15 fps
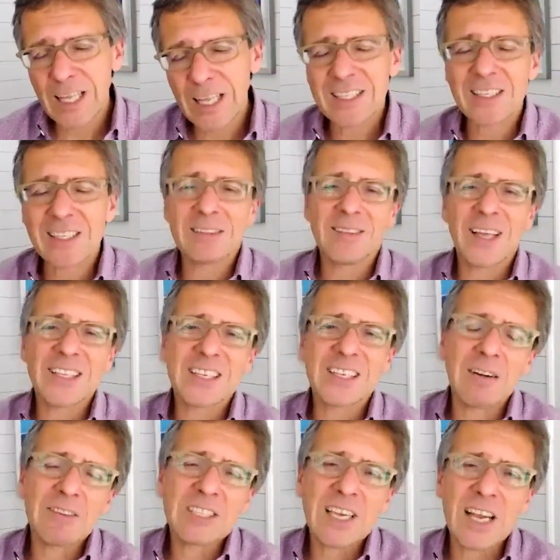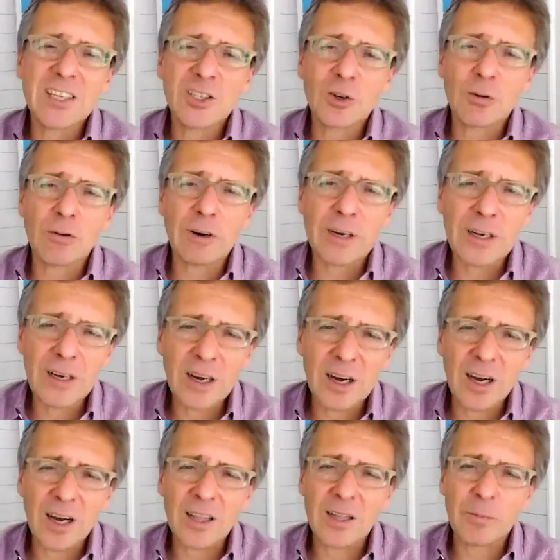But that's kind of a sad story.
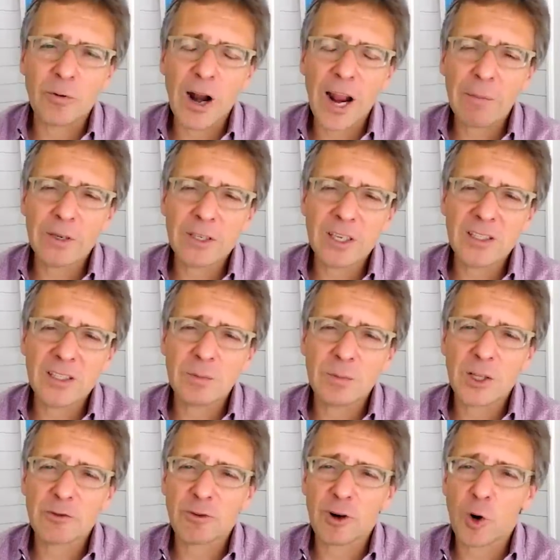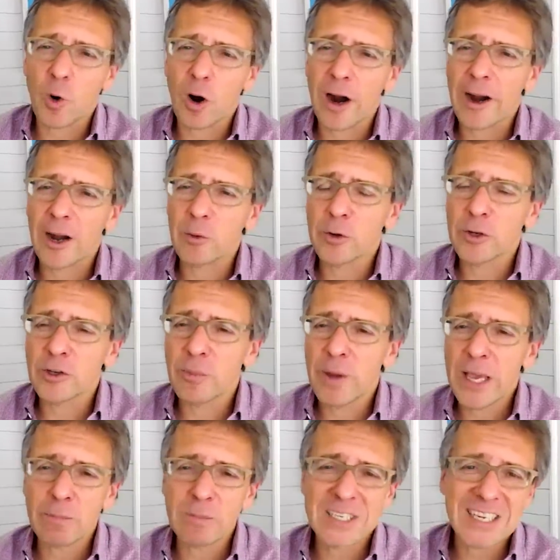The pragmatism that's required when you
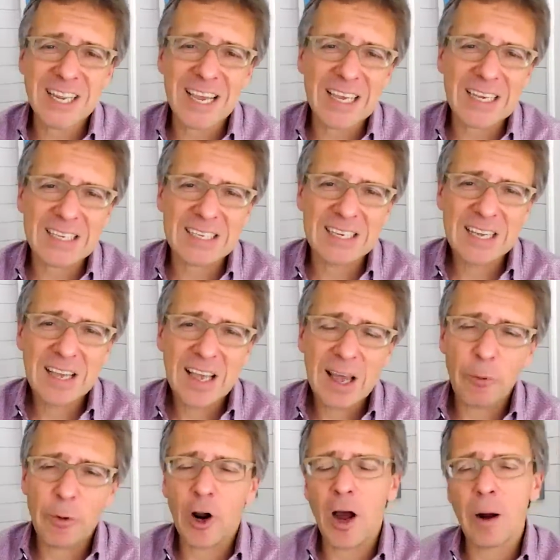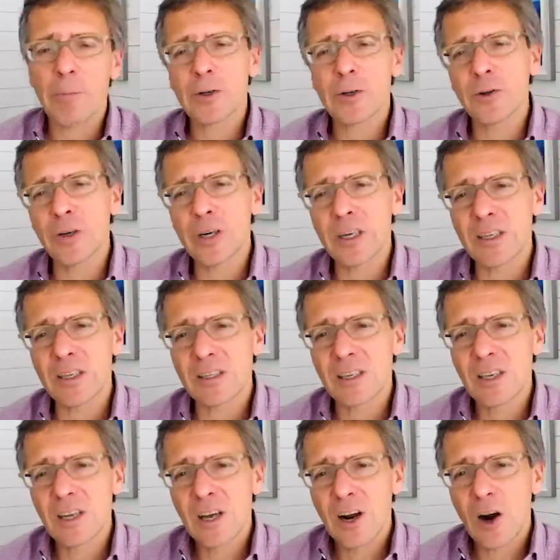make mistakes and when
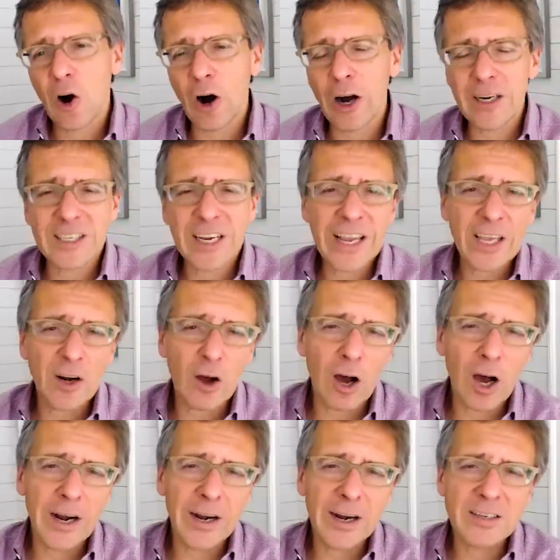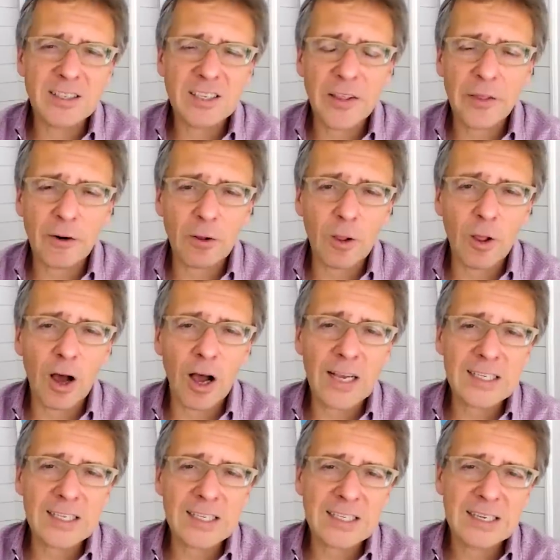opportunities aren't taken on and instead they're
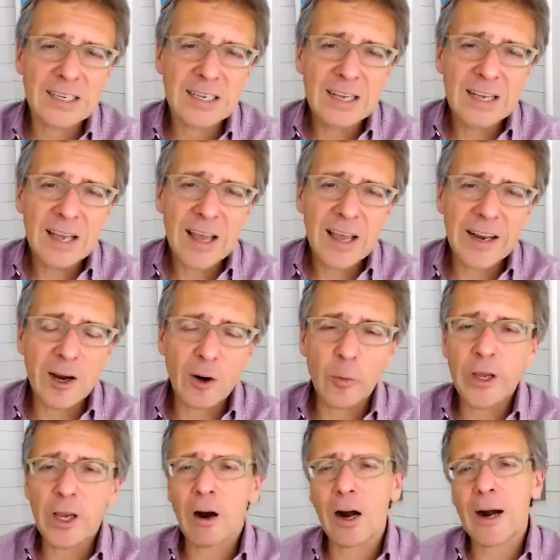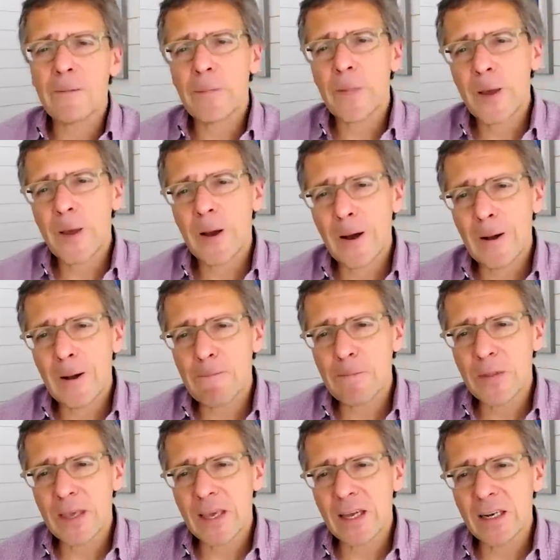lost. And here we are
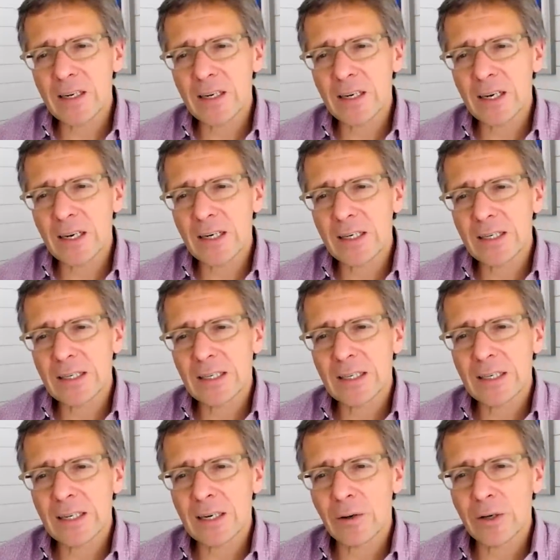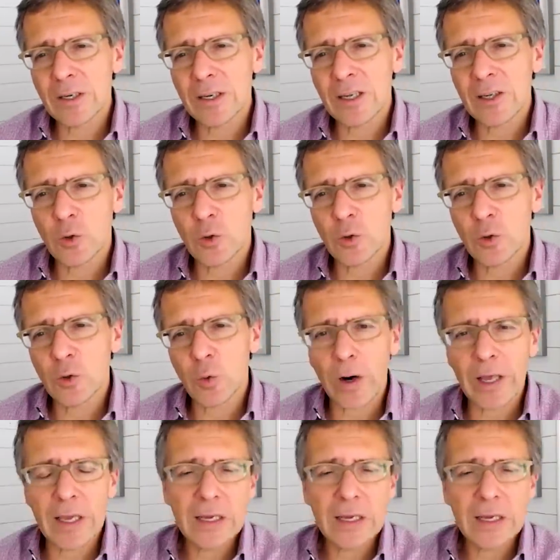in 2020.